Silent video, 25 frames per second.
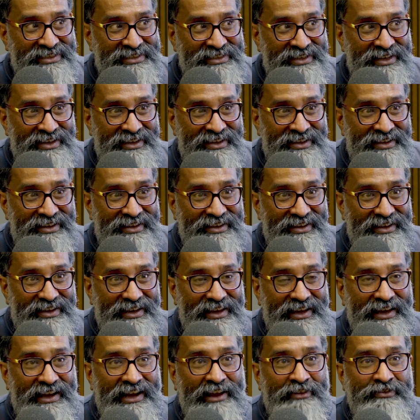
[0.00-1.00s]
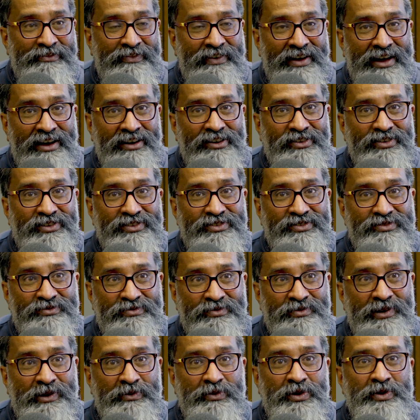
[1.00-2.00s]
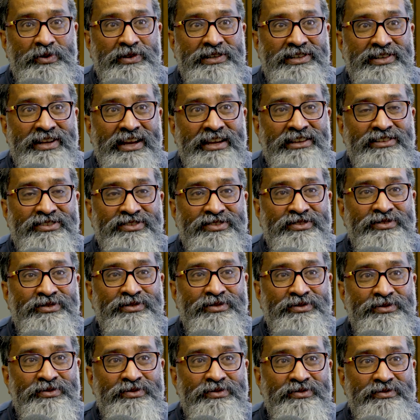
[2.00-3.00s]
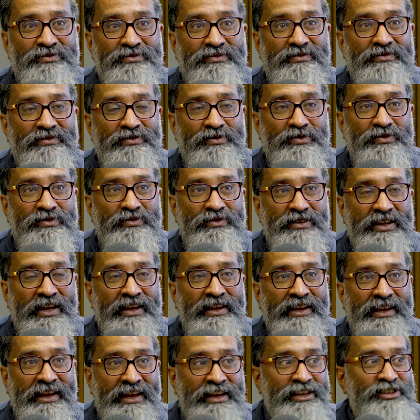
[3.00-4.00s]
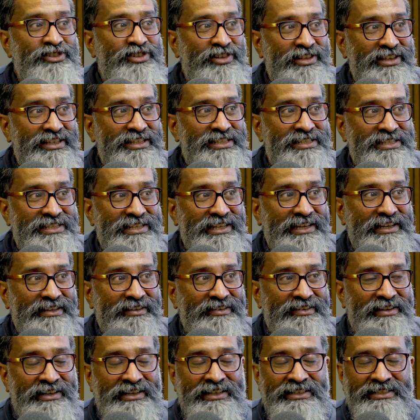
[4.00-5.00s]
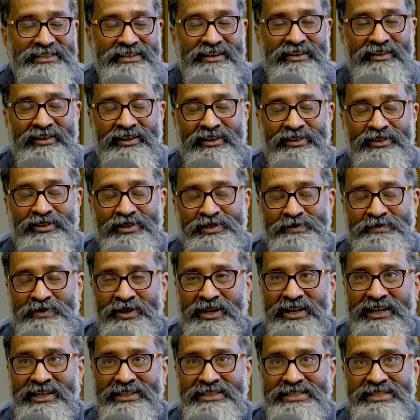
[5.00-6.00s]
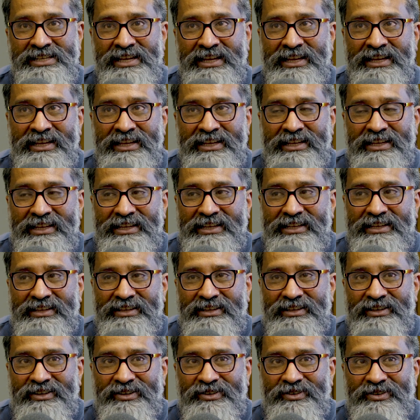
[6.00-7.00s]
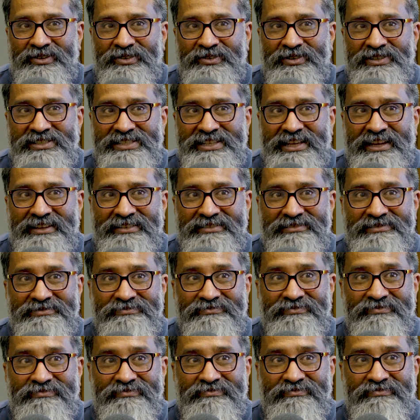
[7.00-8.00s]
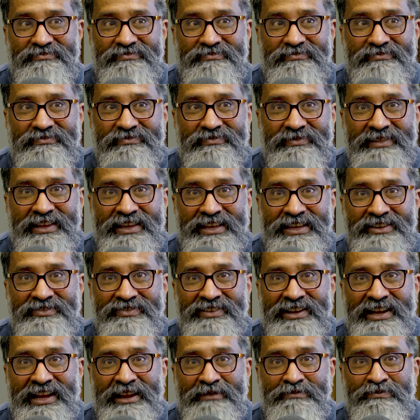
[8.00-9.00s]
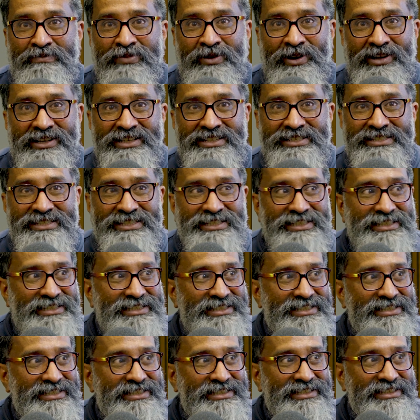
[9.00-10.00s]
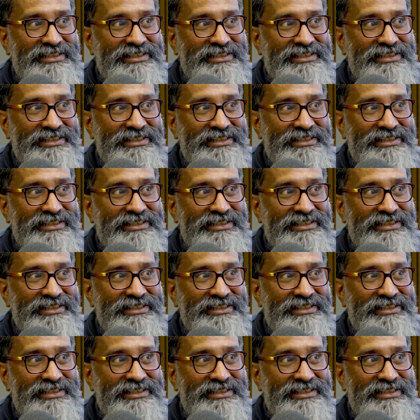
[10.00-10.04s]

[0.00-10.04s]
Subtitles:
Yeah. And I found when we were trying to engage on this thing, right, around those products, was that they even had policies.